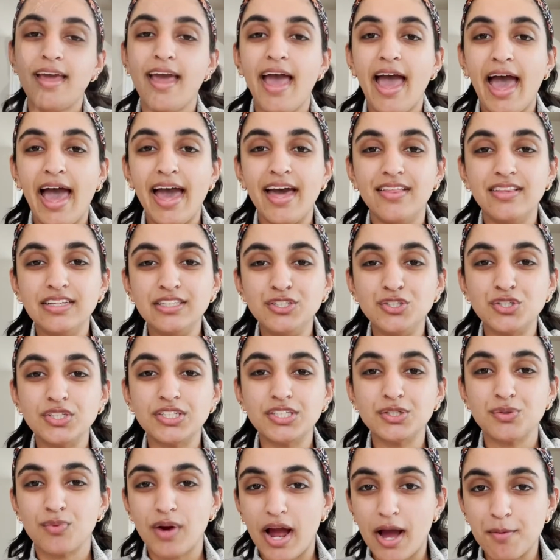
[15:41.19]
And then just
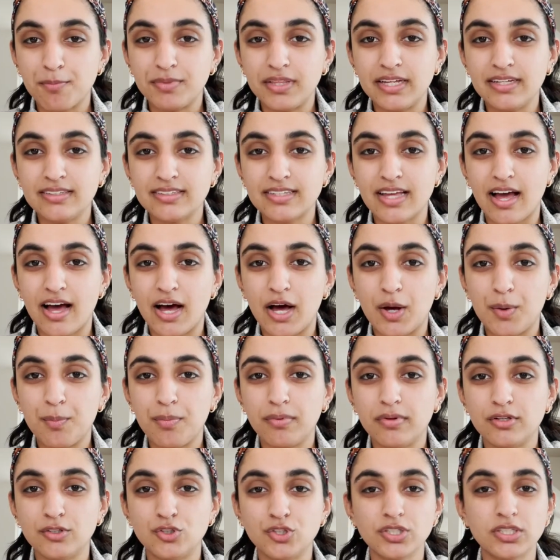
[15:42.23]
to wrap things
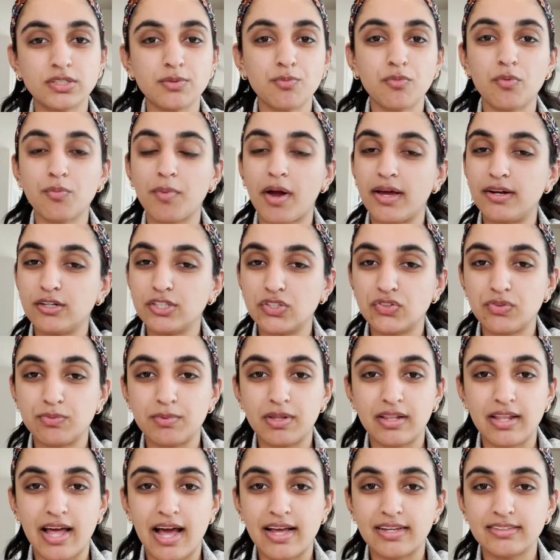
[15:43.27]
up, just some reminders from the
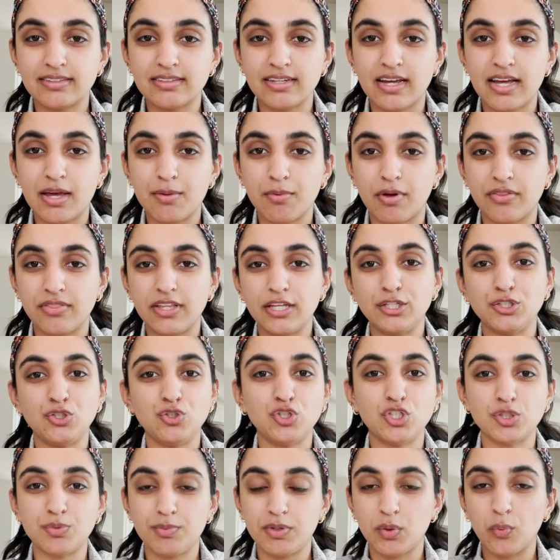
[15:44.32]
last time on things you
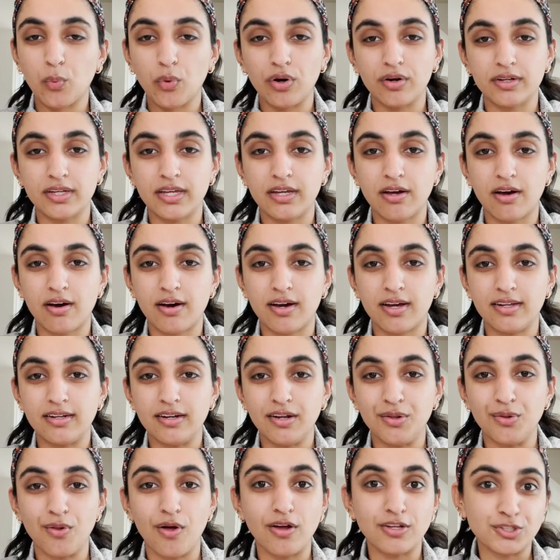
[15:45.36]
should be working on
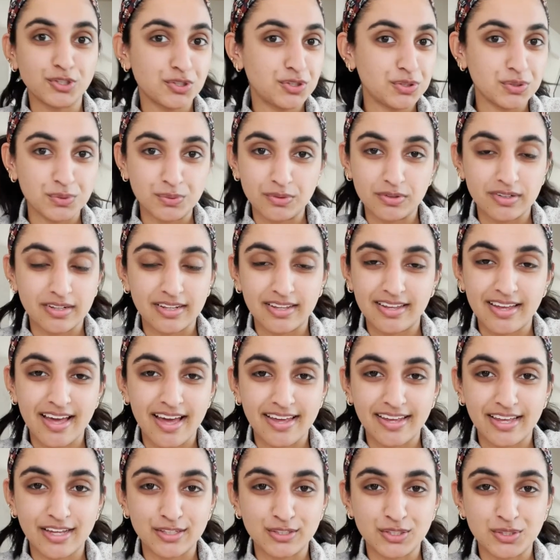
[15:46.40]
longitudinally, I
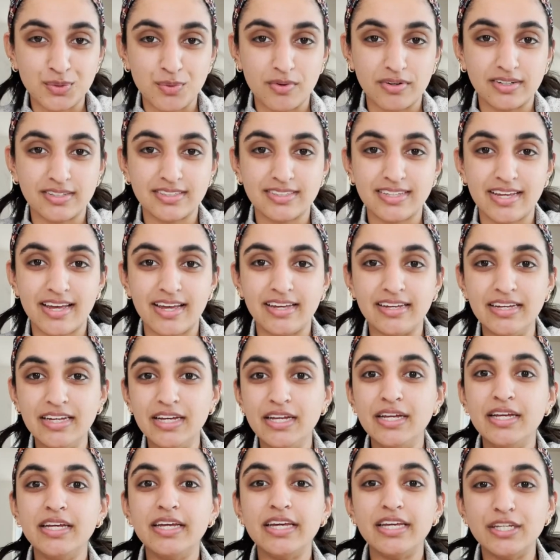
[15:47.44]
guess you want to say,
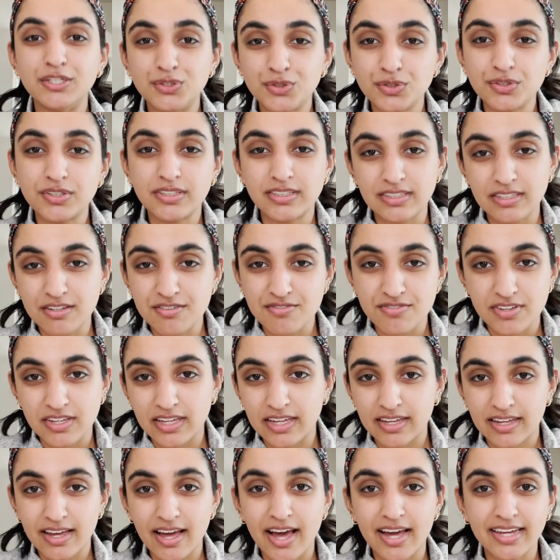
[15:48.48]
is your
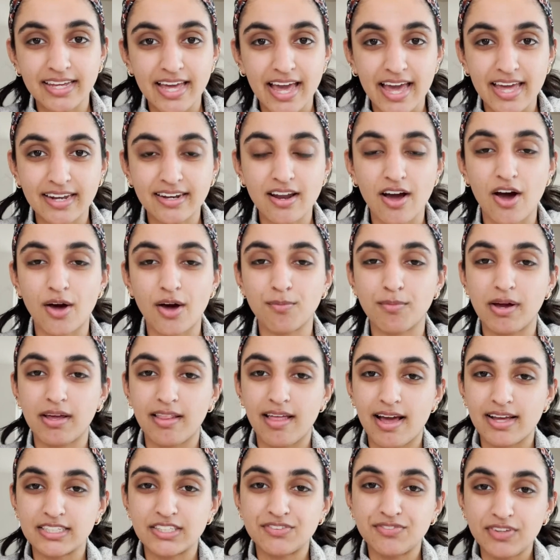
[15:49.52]
CV. Again, on my
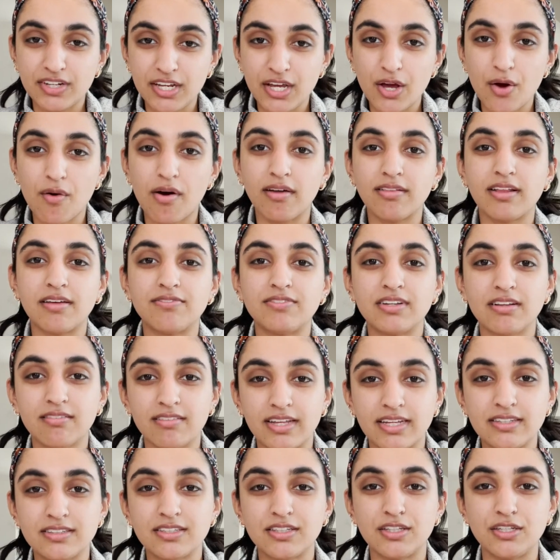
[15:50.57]
last video, I left a
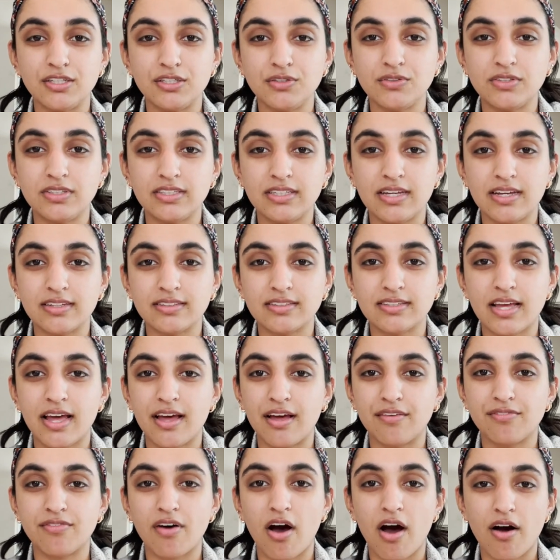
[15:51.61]
link to the
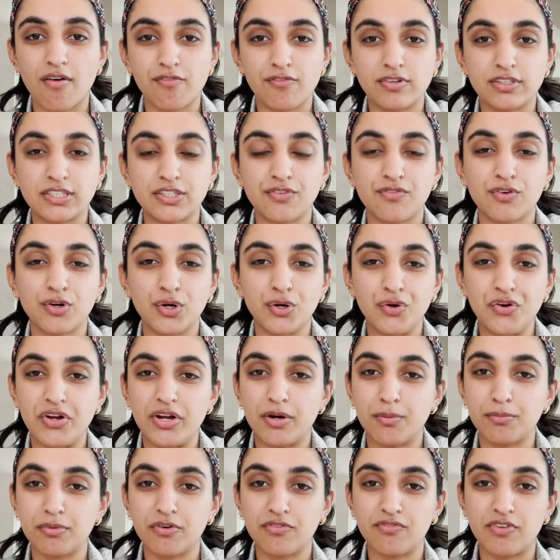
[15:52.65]
UCSF Office of Career and
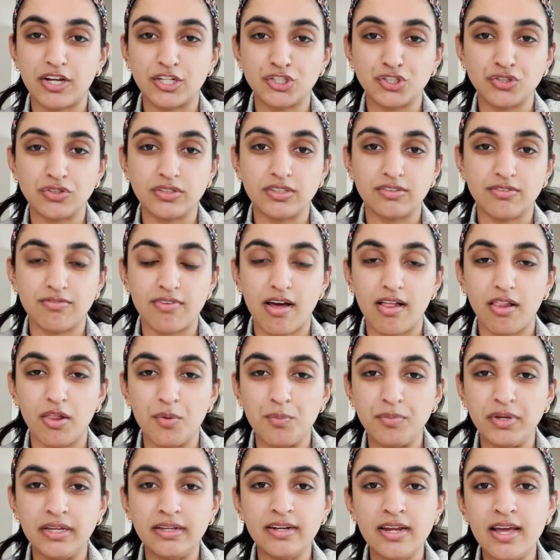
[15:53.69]
Professional
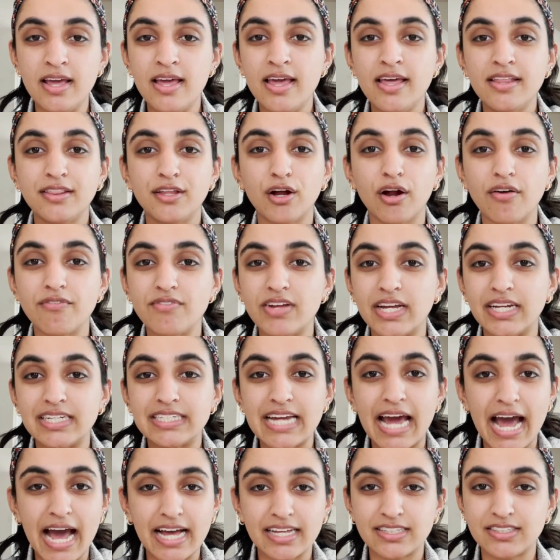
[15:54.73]
Development. They're a
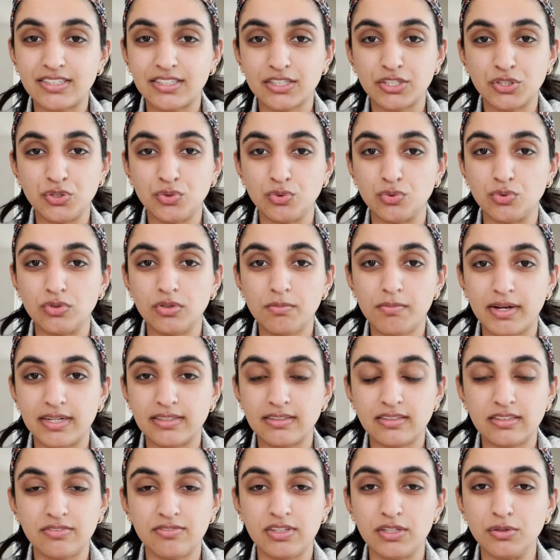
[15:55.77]
fantastic tool. My
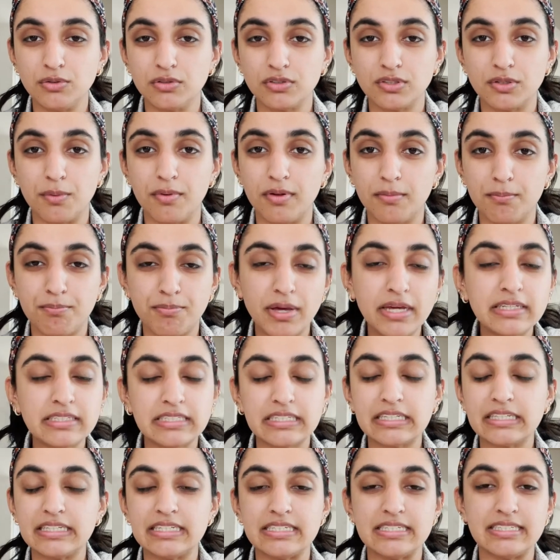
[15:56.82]
CV looks
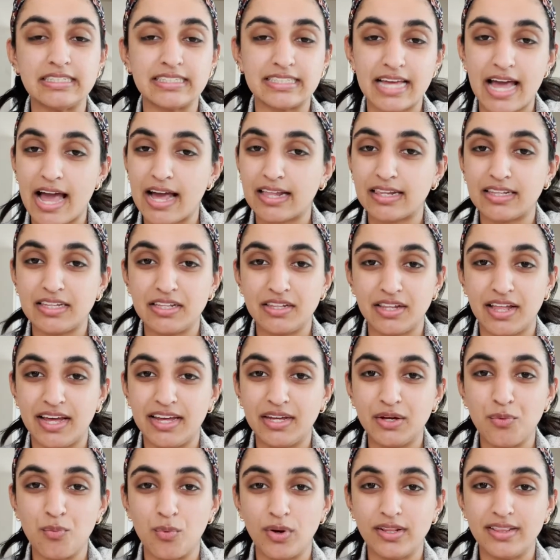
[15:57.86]
basically exactly like
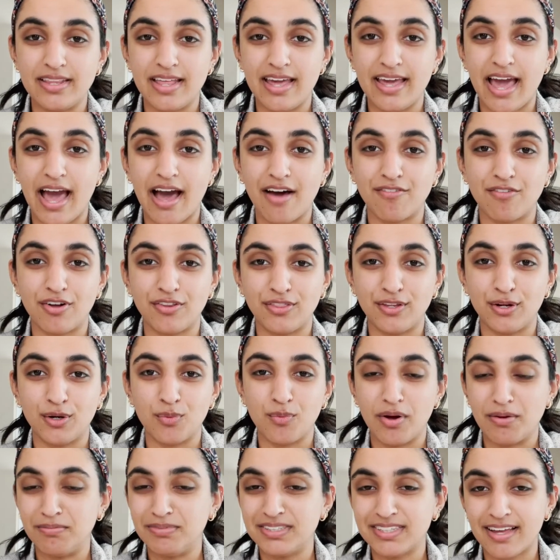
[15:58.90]
what they have on their
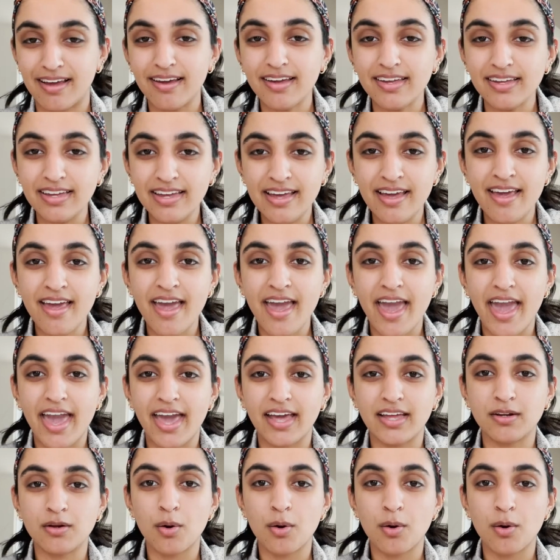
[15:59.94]
website. And